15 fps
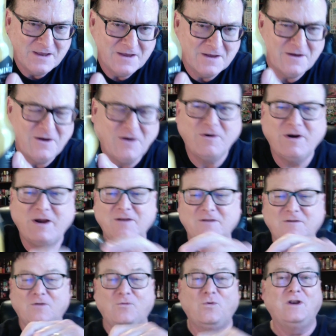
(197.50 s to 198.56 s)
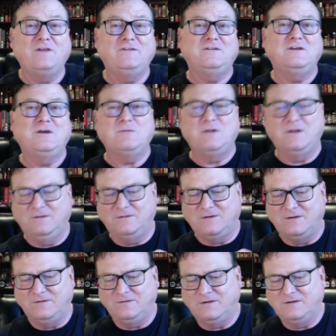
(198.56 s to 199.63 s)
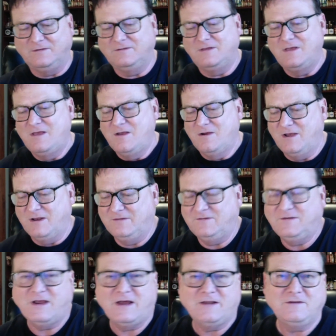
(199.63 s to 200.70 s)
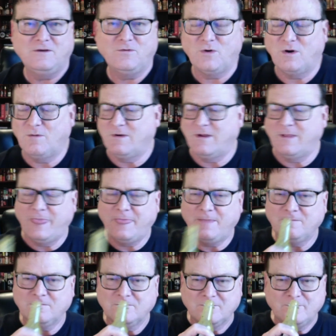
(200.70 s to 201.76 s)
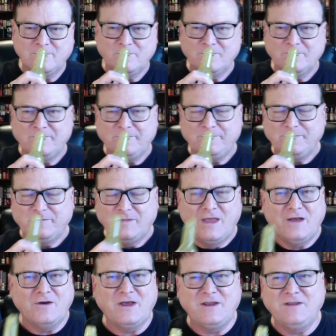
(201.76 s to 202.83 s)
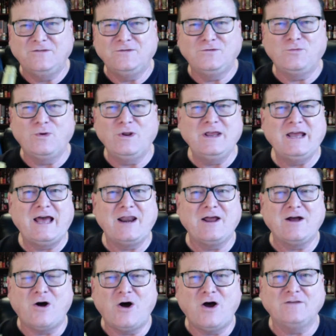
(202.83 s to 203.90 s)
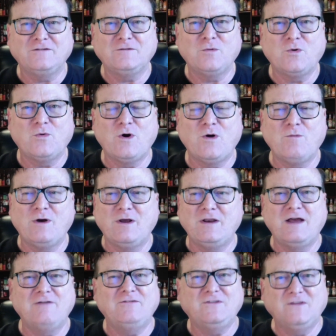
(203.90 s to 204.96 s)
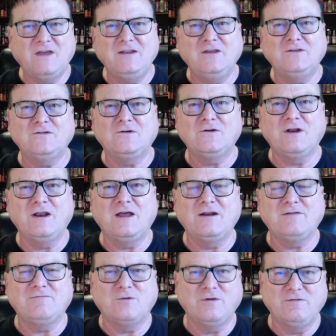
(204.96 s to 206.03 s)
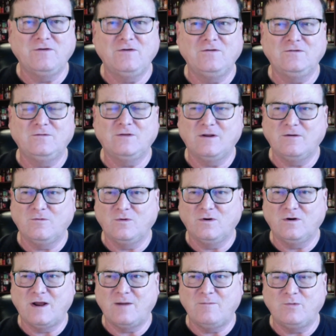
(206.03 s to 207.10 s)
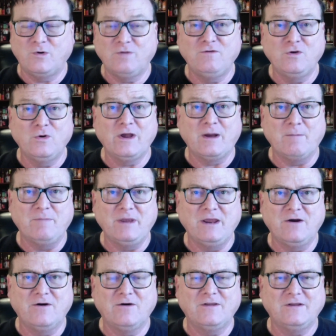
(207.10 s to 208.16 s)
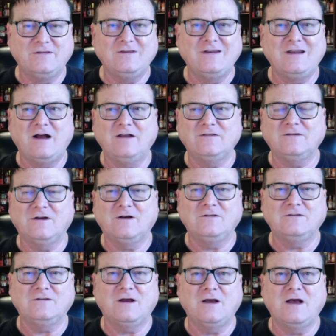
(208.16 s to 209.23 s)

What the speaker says: All right, you can really see them in this hot sauce. Okay, let's check out the aroma. Okay, this has really got an awesome aroma. Now, I've said this on a lot of reviews where I'm reviewing a beer that's in hot sauce.